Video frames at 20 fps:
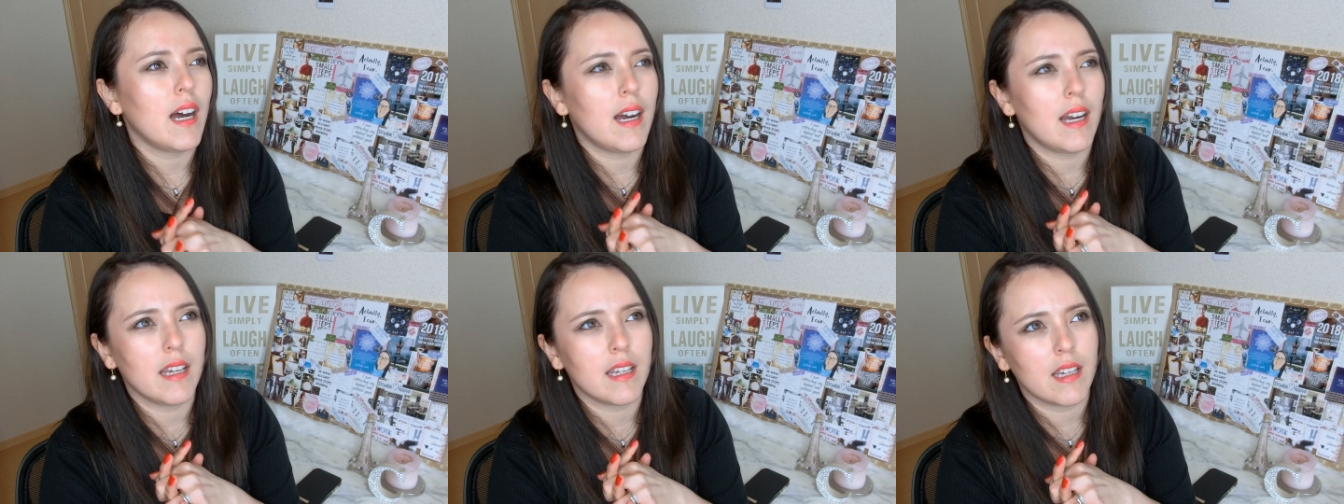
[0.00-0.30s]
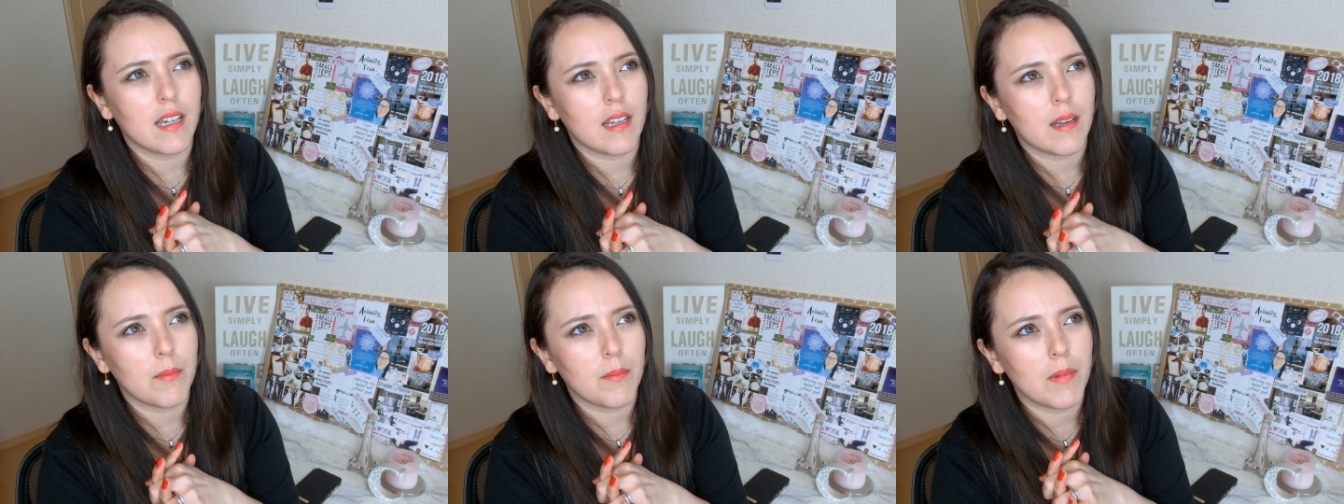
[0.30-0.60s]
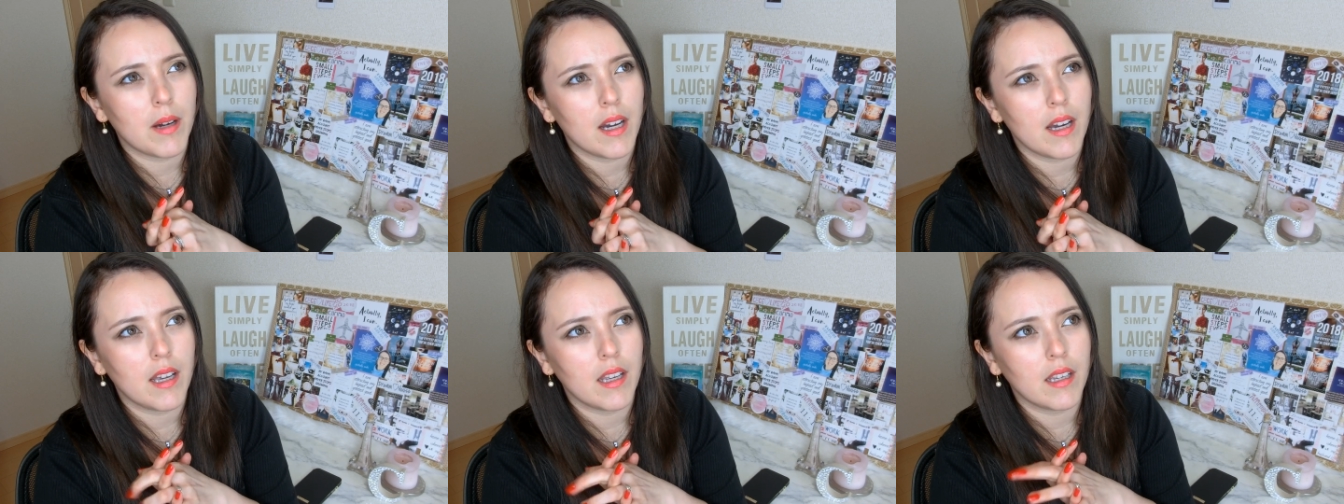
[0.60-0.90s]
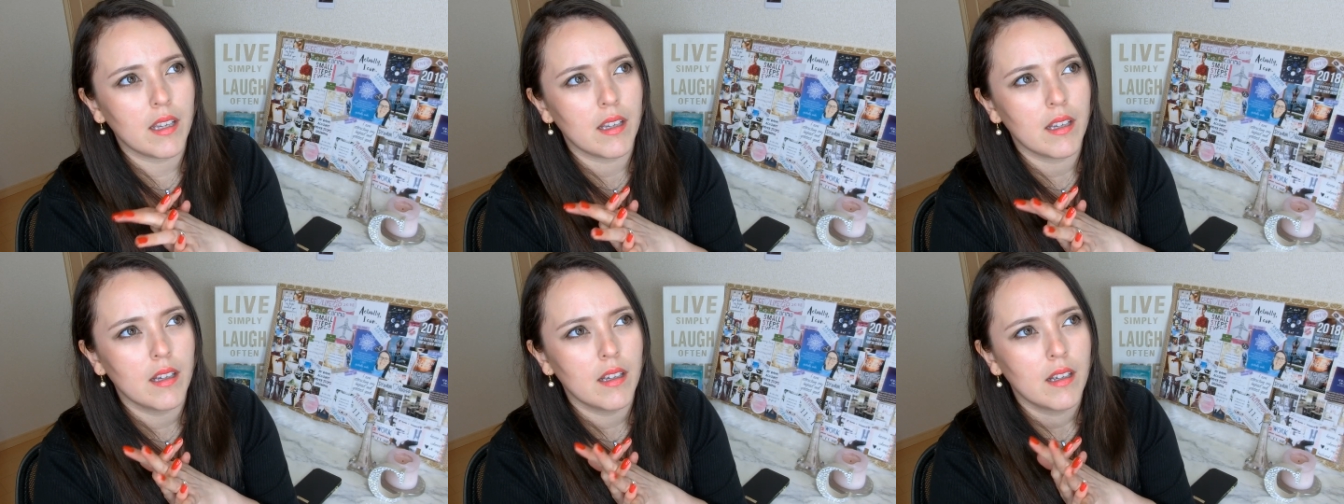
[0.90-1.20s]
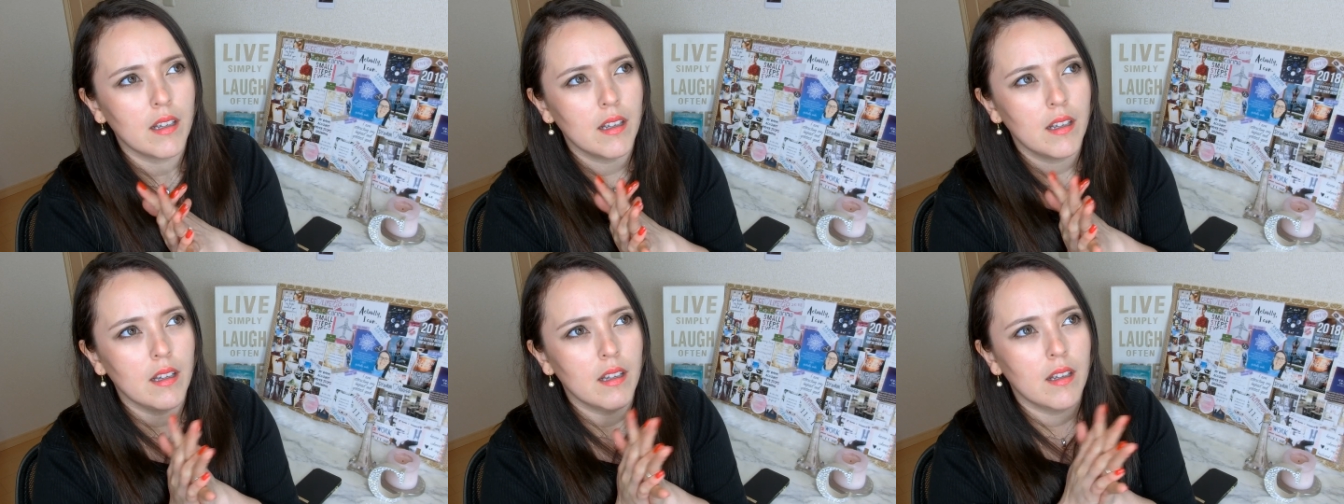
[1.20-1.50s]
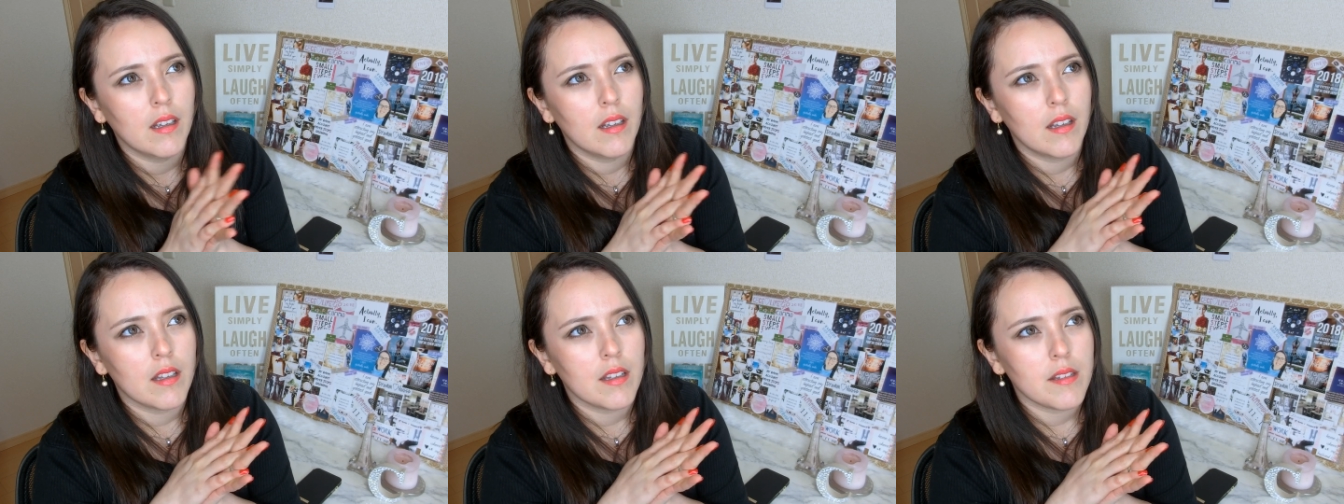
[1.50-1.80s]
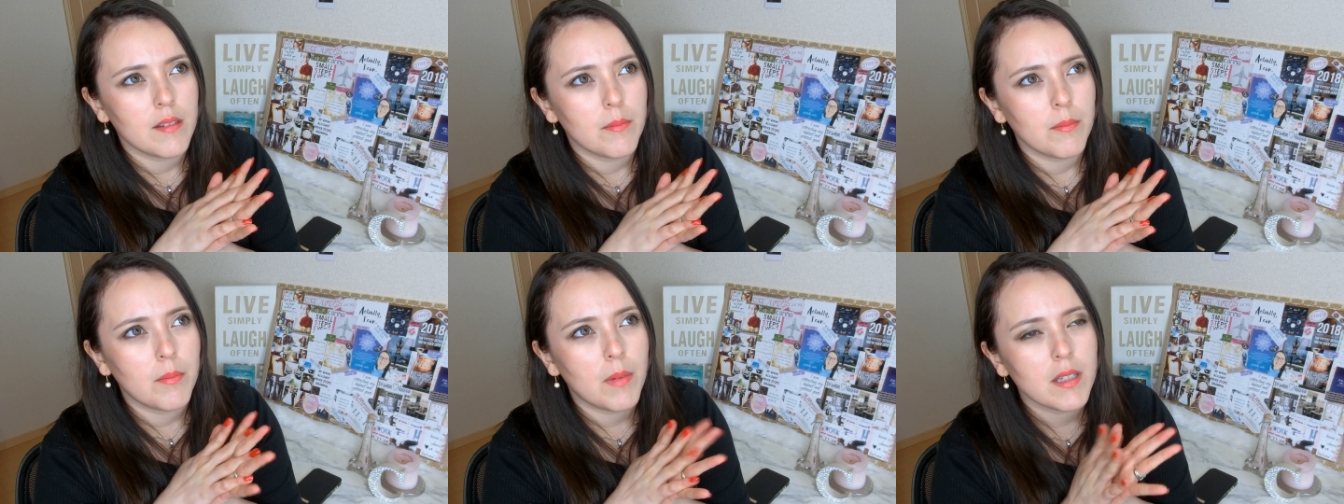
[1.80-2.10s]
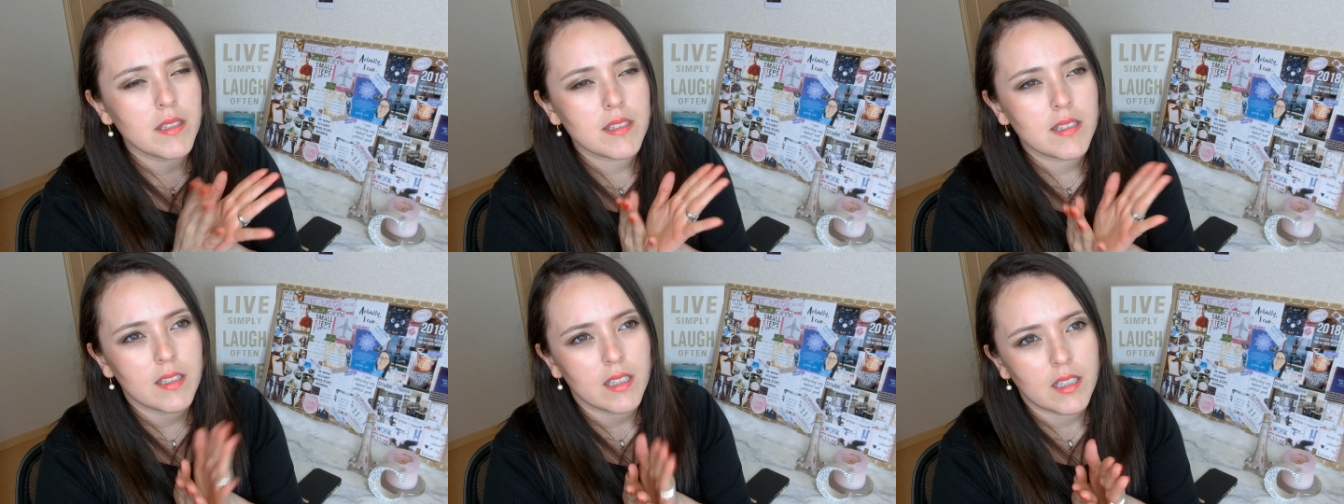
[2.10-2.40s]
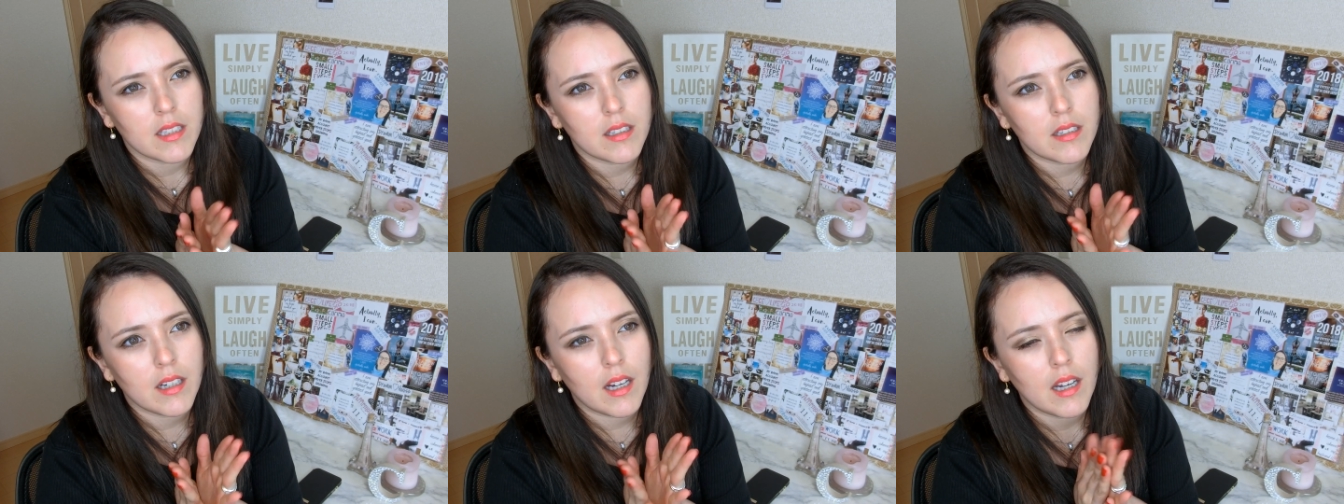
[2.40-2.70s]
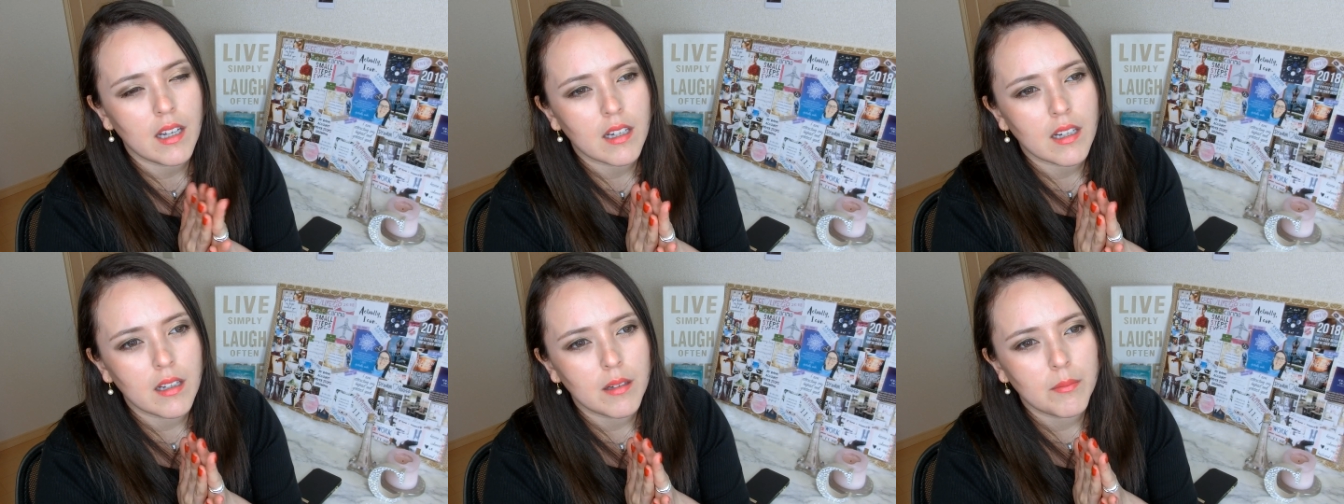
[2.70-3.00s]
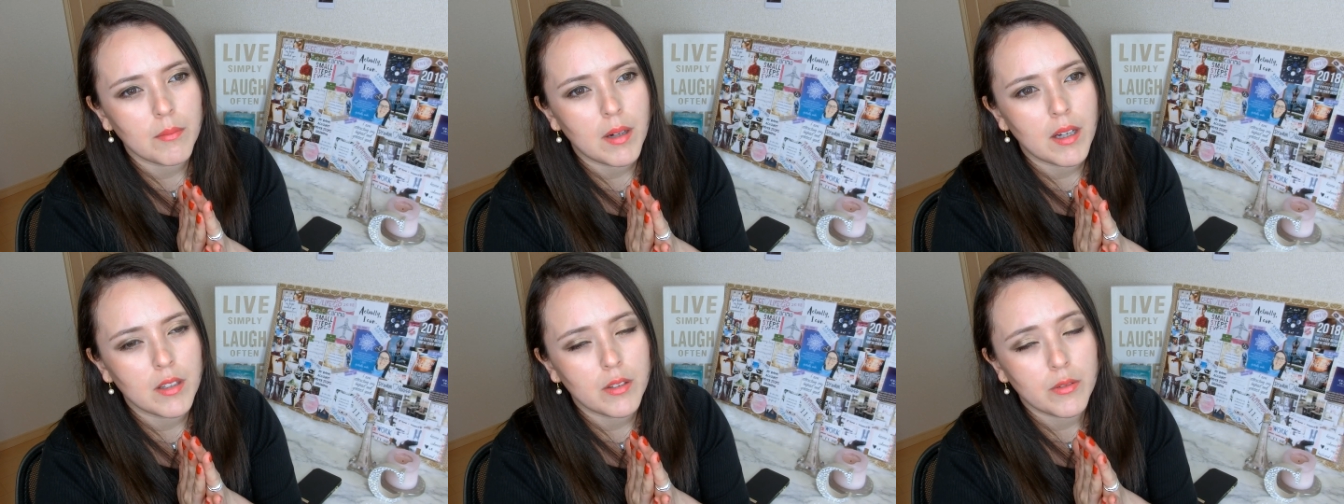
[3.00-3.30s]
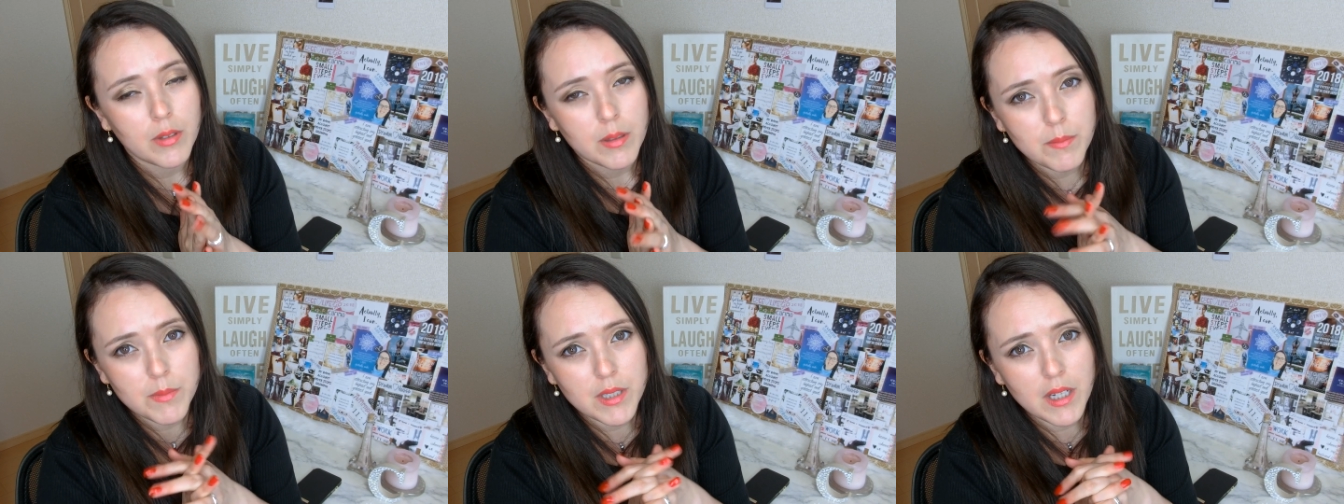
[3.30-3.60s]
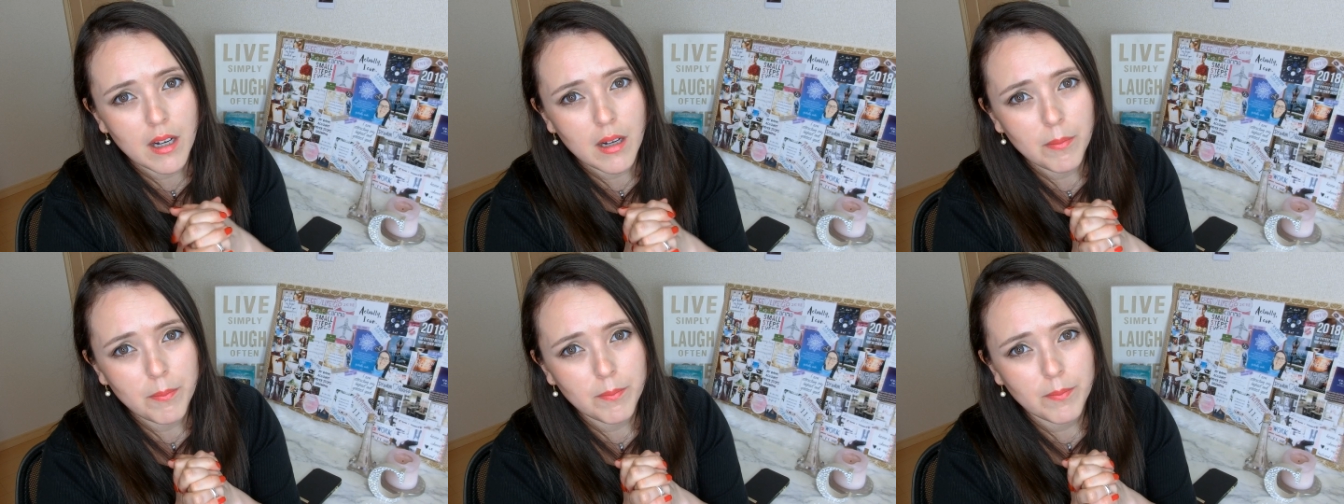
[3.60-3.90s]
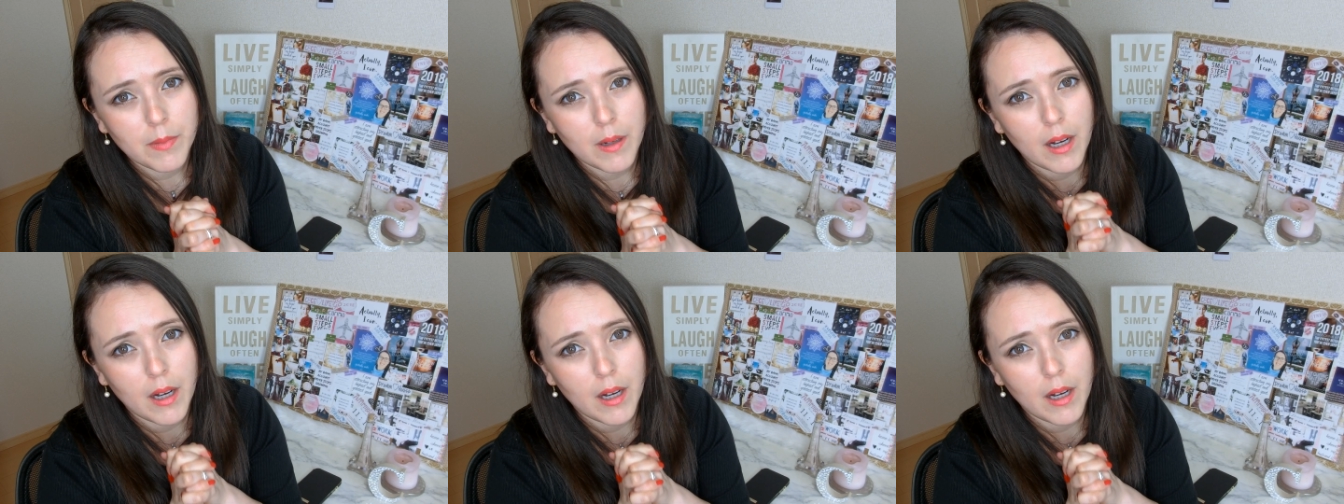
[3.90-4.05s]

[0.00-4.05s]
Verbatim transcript: I get my months later I got my dream job.